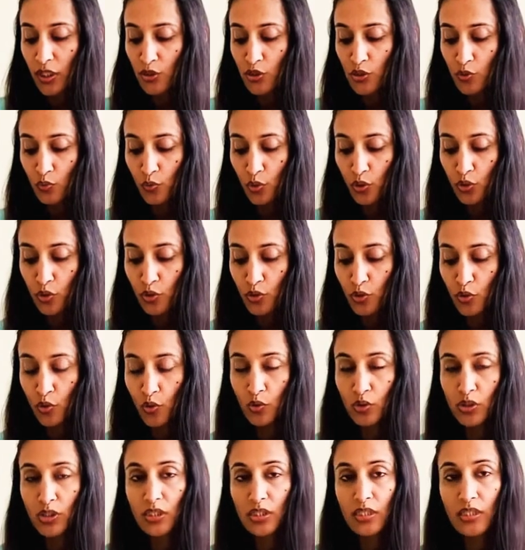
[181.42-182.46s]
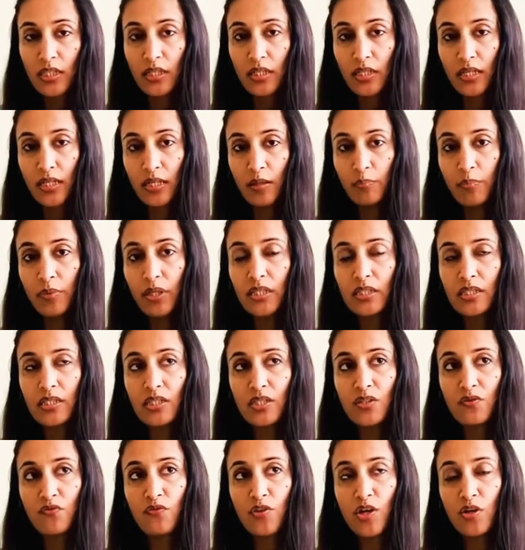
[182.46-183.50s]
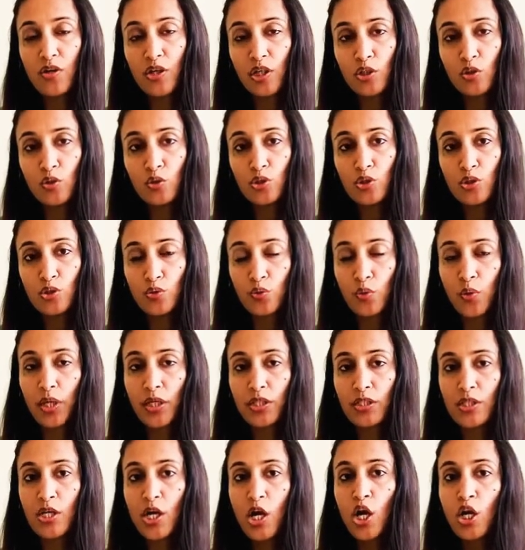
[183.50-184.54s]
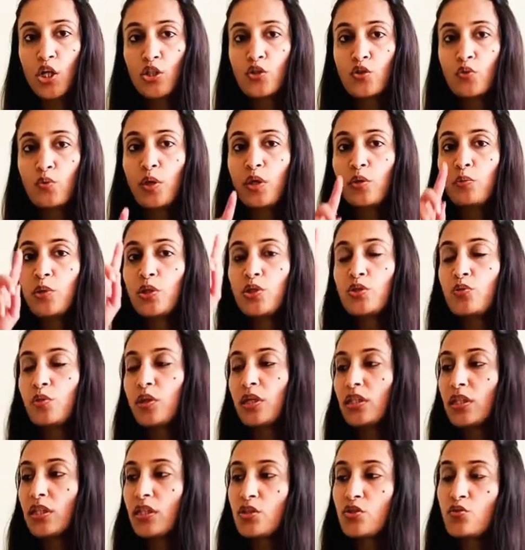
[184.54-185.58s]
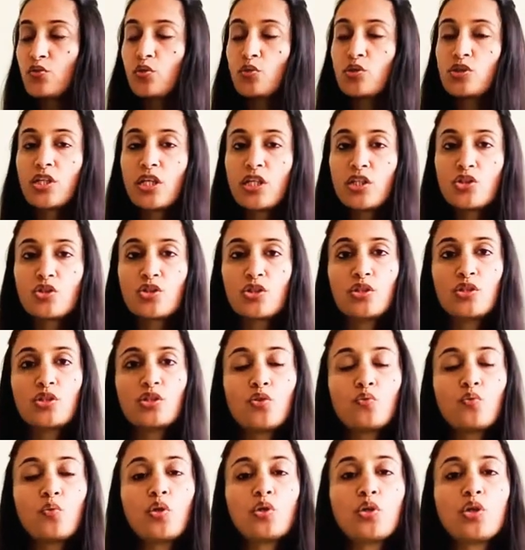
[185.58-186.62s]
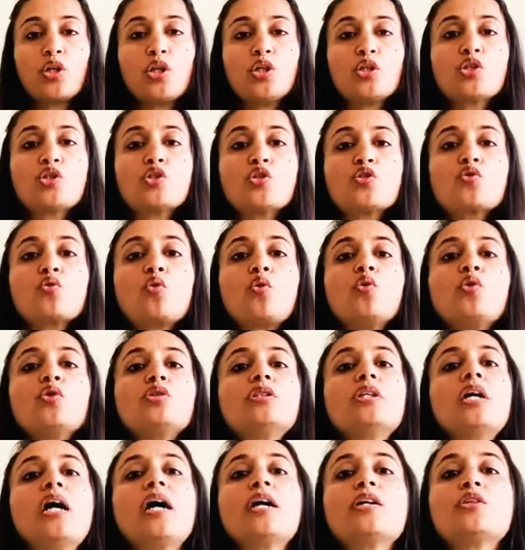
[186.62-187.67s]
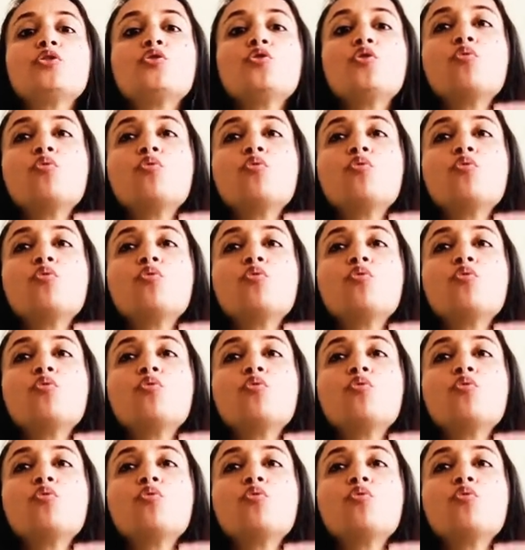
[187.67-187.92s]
you want to note is the hip is a spherical joint. So when we're doing these rotations, you want to ensure that you're